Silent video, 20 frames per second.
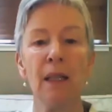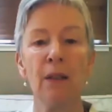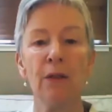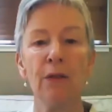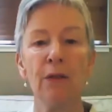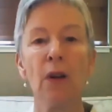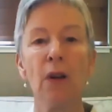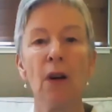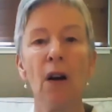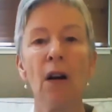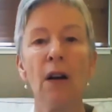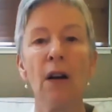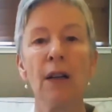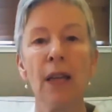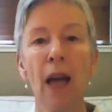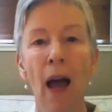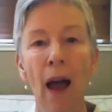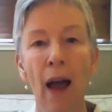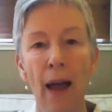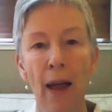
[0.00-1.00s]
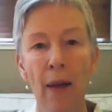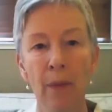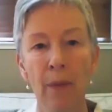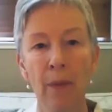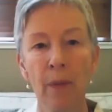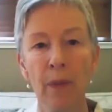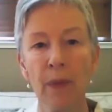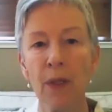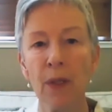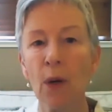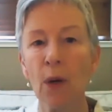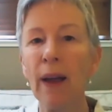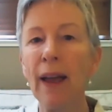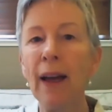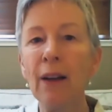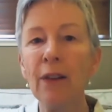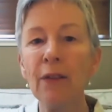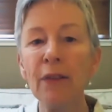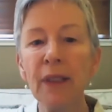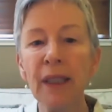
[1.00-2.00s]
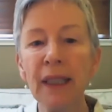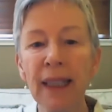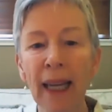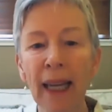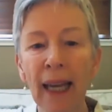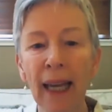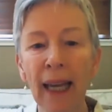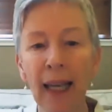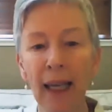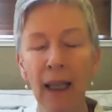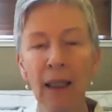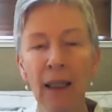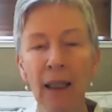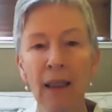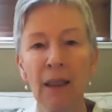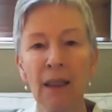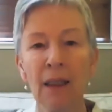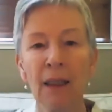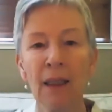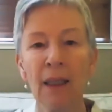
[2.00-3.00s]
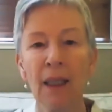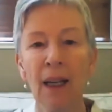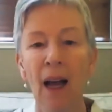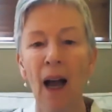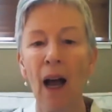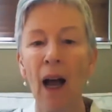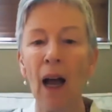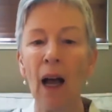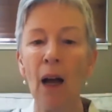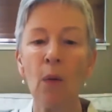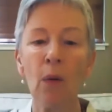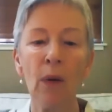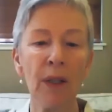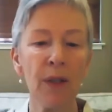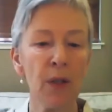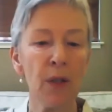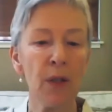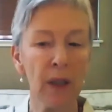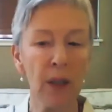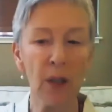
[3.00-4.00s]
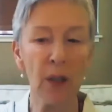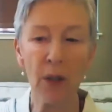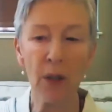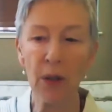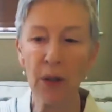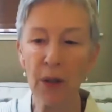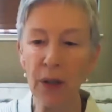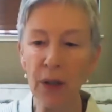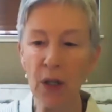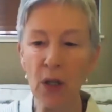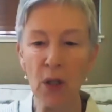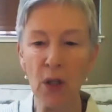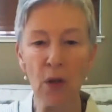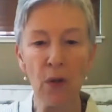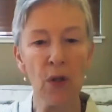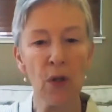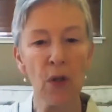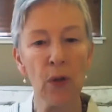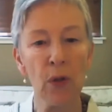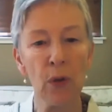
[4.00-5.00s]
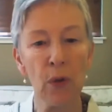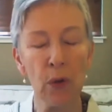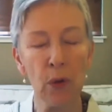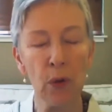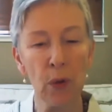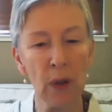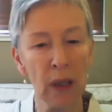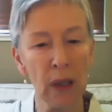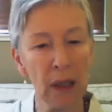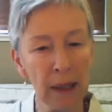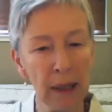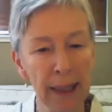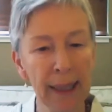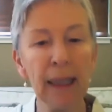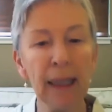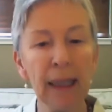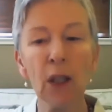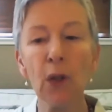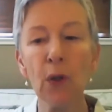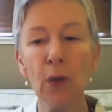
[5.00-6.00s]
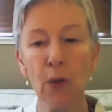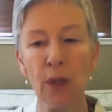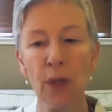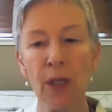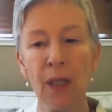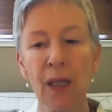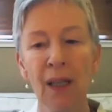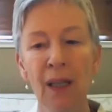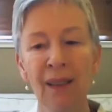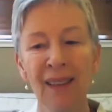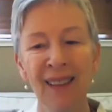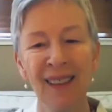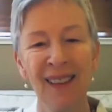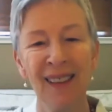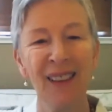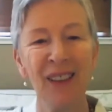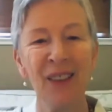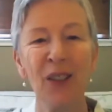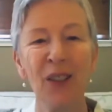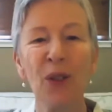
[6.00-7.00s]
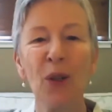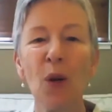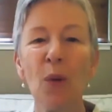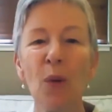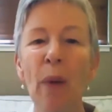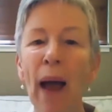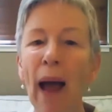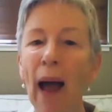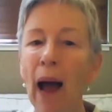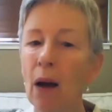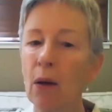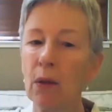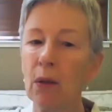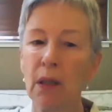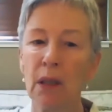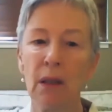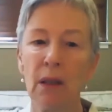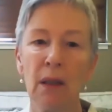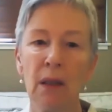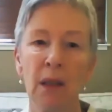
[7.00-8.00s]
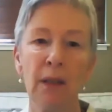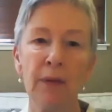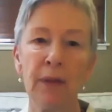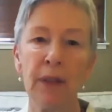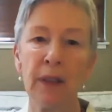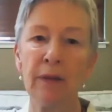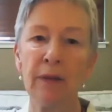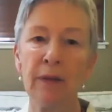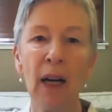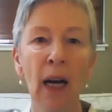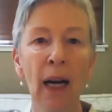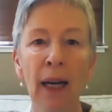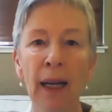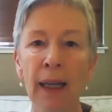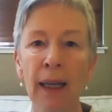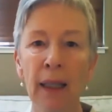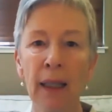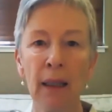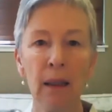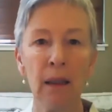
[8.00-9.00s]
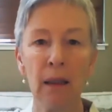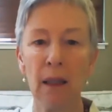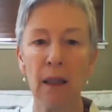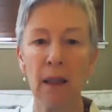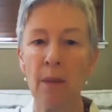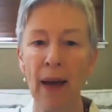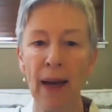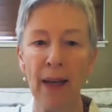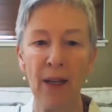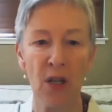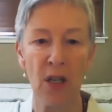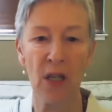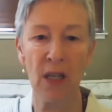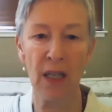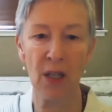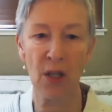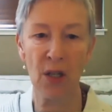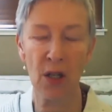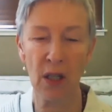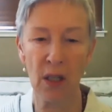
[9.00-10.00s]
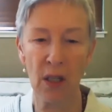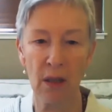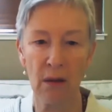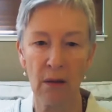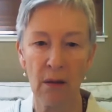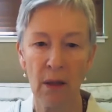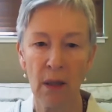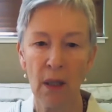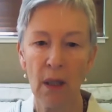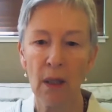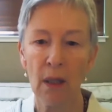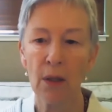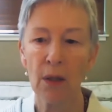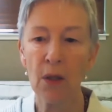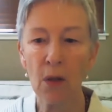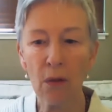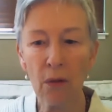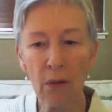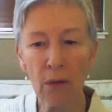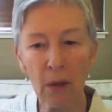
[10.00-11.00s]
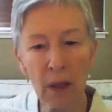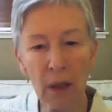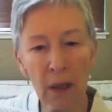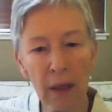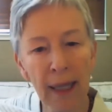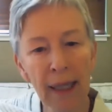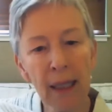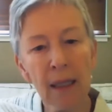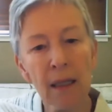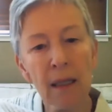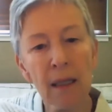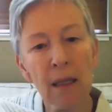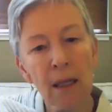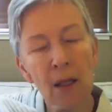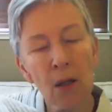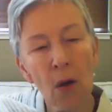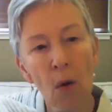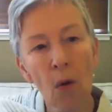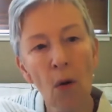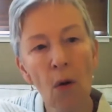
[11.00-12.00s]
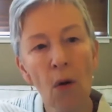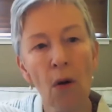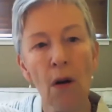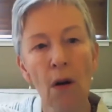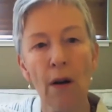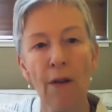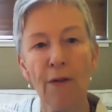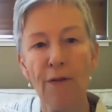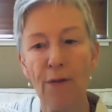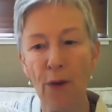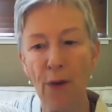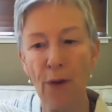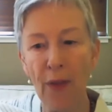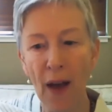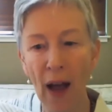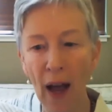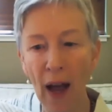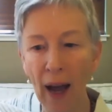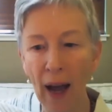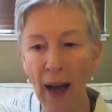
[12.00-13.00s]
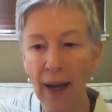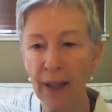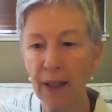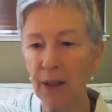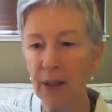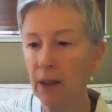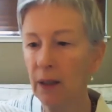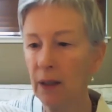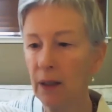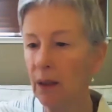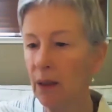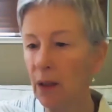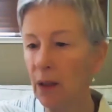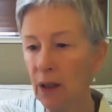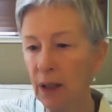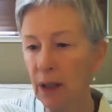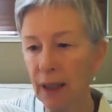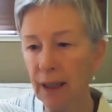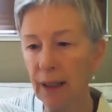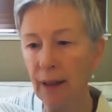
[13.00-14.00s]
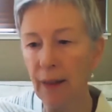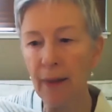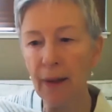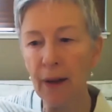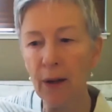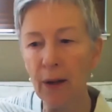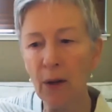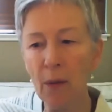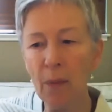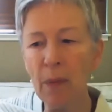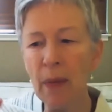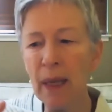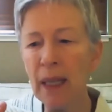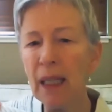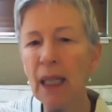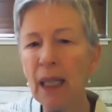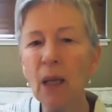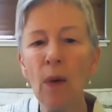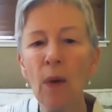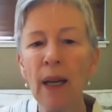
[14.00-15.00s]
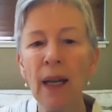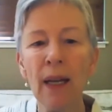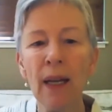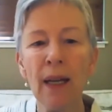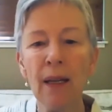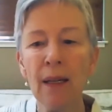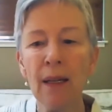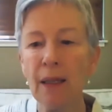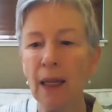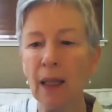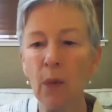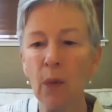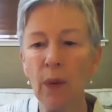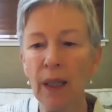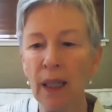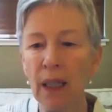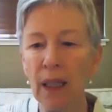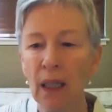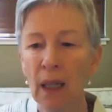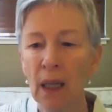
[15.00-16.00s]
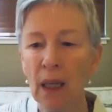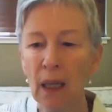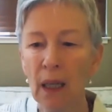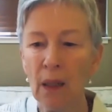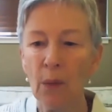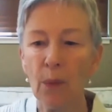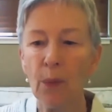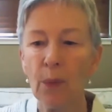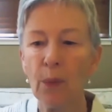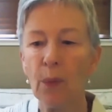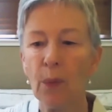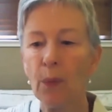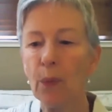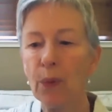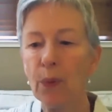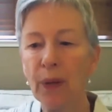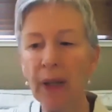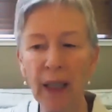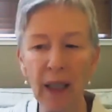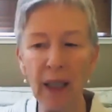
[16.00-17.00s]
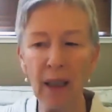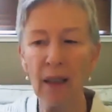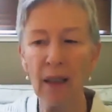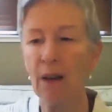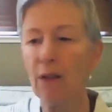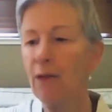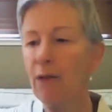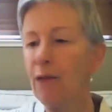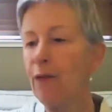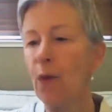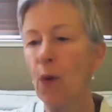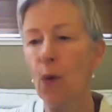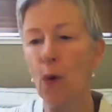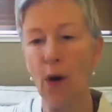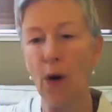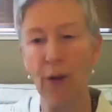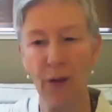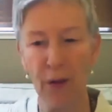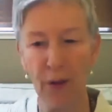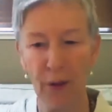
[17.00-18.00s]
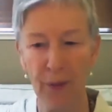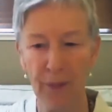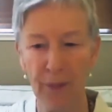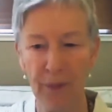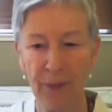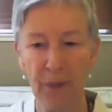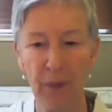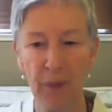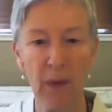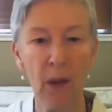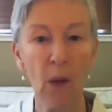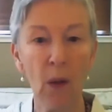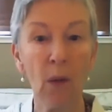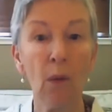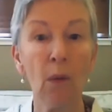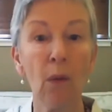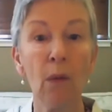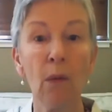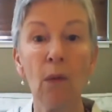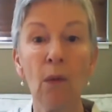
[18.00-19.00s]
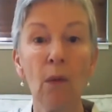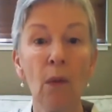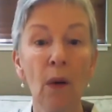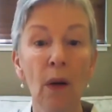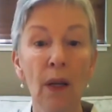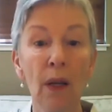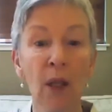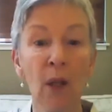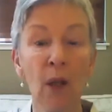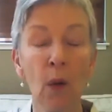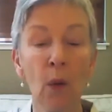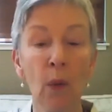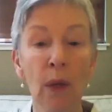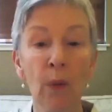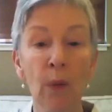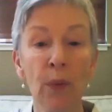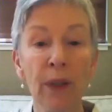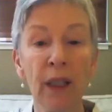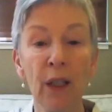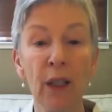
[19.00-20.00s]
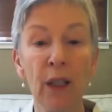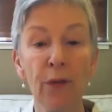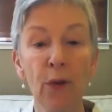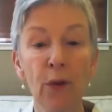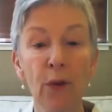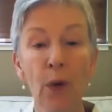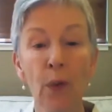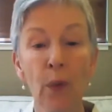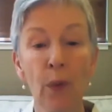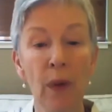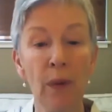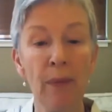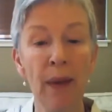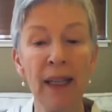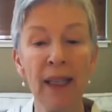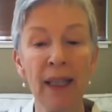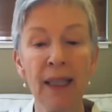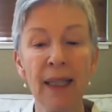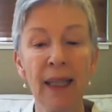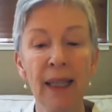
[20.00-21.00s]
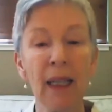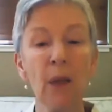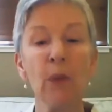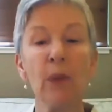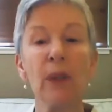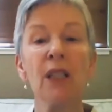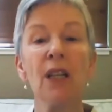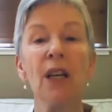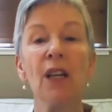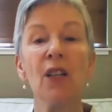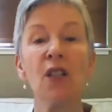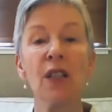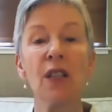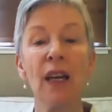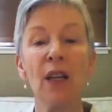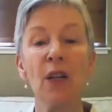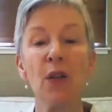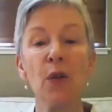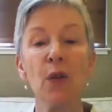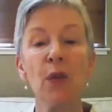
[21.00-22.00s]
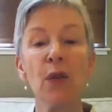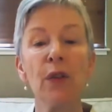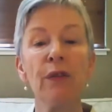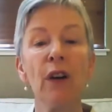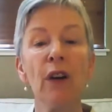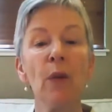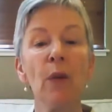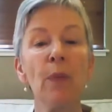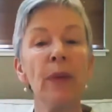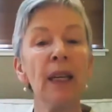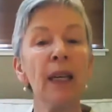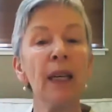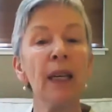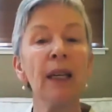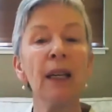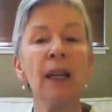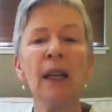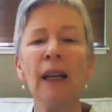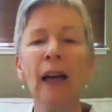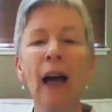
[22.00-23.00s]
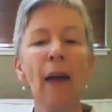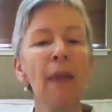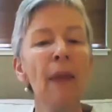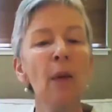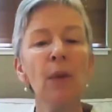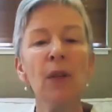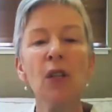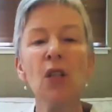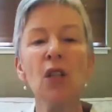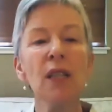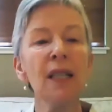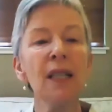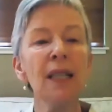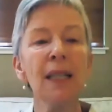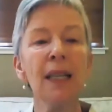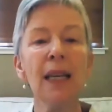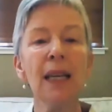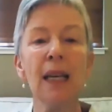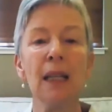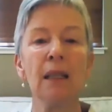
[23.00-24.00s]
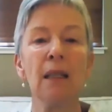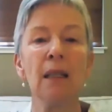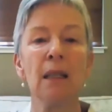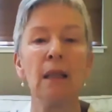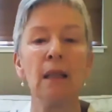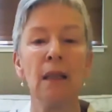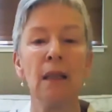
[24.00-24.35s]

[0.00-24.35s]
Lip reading: for our time. So every day, I want to encourage you to let loose your power of divine imagination, to let it soar for the higher good. And there are many ways that we bring it forth. You know, we bring it forth, we meditate, we touch that truth of our being, and then we just sit.